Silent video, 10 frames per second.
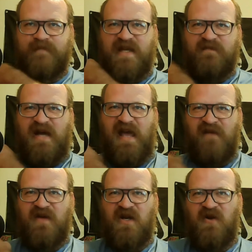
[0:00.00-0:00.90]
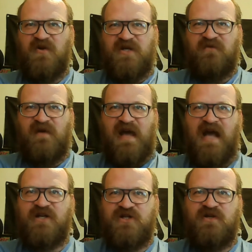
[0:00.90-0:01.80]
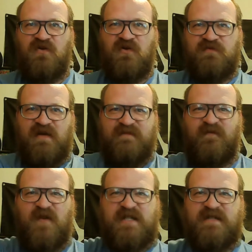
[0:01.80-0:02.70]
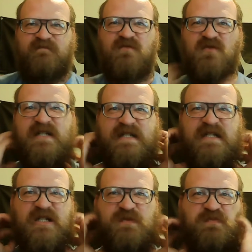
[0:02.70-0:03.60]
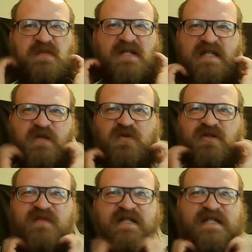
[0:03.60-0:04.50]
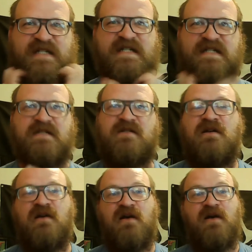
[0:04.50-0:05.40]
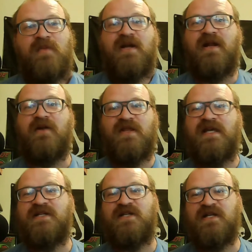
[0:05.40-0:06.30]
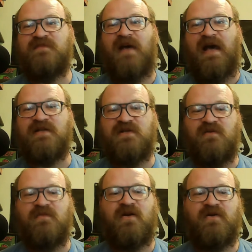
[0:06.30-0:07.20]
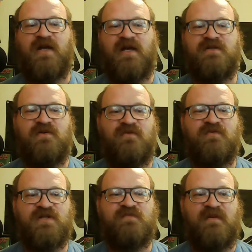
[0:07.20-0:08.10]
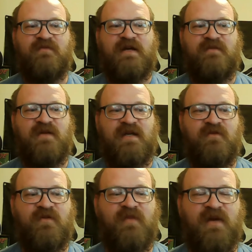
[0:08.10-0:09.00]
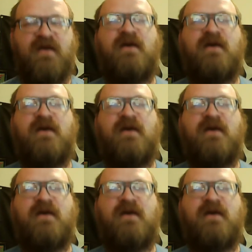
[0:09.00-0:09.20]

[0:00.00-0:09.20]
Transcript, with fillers: am I having an allergic reaction or is my freaking brain just messing with me again? But anyway, the itchiness passed, so I'm like, okay, so it was just my brain playing with me.